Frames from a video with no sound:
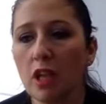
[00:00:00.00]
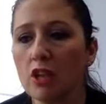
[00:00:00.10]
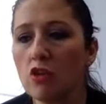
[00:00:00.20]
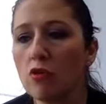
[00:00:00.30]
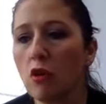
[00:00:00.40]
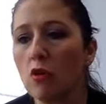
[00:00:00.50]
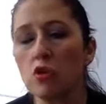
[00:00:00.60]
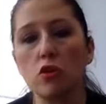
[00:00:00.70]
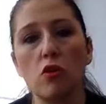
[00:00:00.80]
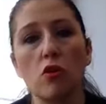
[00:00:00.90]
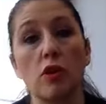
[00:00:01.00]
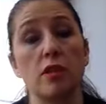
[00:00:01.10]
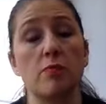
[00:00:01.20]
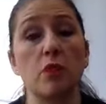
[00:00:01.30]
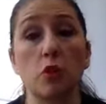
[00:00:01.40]
You also can
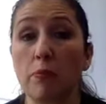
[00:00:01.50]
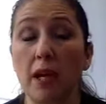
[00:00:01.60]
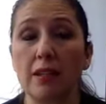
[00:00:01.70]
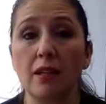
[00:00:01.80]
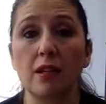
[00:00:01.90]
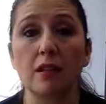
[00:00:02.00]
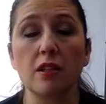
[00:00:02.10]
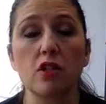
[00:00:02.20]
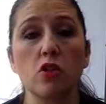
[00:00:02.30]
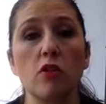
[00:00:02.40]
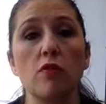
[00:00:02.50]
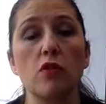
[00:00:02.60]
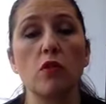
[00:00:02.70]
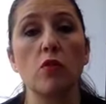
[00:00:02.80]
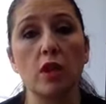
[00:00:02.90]
speak to pattern cutters. So if
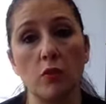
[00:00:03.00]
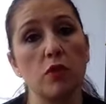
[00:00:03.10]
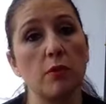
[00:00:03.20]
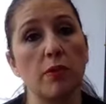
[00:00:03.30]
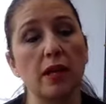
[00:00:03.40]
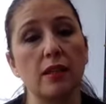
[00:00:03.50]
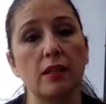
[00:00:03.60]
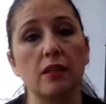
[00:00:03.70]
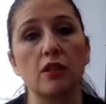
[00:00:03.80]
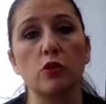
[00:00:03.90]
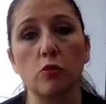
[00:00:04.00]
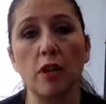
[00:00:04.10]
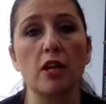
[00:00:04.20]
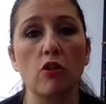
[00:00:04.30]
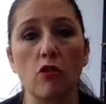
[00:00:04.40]
you are working with a pattern cutter to
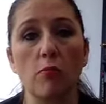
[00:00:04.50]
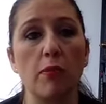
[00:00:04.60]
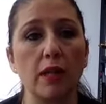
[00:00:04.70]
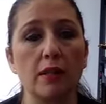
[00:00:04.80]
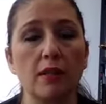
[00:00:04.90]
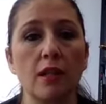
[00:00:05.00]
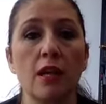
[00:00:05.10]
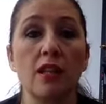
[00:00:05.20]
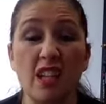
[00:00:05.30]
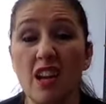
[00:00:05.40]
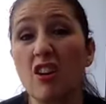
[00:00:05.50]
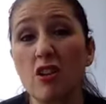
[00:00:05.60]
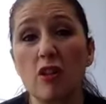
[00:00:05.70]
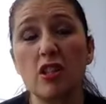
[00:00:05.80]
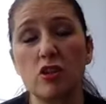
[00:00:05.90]
make your own pattern, they're a
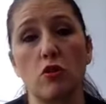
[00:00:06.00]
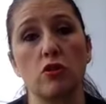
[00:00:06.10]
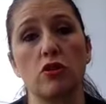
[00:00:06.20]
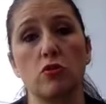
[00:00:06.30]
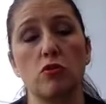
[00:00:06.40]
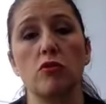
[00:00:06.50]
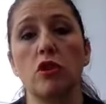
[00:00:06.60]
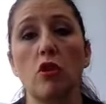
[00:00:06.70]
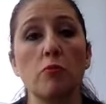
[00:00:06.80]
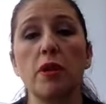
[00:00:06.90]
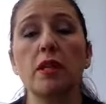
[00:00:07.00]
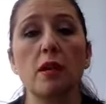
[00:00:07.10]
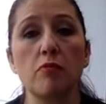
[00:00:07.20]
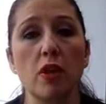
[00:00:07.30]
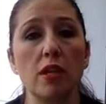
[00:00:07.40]
great source to, pick
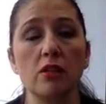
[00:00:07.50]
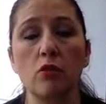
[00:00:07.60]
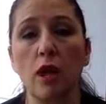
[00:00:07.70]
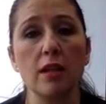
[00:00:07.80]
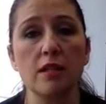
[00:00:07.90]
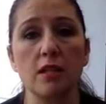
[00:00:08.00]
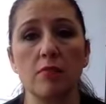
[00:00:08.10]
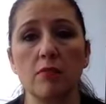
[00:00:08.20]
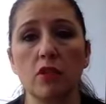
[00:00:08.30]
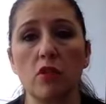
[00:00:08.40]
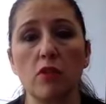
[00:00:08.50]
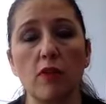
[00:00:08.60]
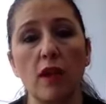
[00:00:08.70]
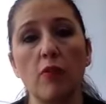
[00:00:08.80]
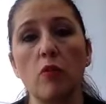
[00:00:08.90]
their brain, to ask them, if
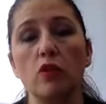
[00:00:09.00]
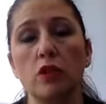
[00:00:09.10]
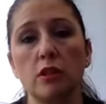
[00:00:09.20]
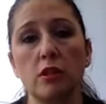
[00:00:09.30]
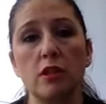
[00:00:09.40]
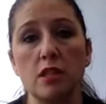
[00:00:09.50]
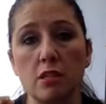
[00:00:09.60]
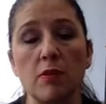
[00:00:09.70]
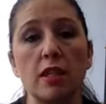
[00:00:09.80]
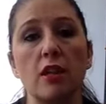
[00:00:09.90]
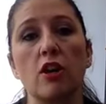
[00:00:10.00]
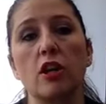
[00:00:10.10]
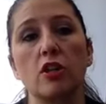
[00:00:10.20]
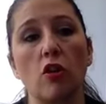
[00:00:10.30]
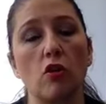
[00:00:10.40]
I wanted, this is my
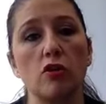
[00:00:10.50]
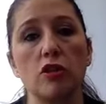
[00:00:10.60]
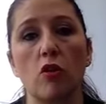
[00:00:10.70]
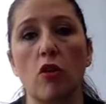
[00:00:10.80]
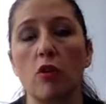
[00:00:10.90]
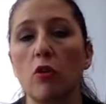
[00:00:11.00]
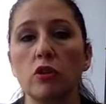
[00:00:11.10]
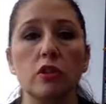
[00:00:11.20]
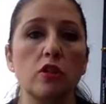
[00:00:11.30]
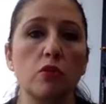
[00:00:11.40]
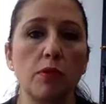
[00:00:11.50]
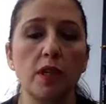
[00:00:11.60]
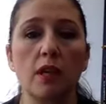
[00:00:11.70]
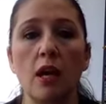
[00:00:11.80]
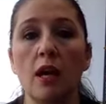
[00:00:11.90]
target cost, or I wanted it to
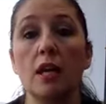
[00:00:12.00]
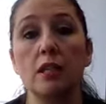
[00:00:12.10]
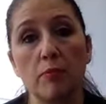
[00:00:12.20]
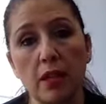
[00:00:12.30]
be at a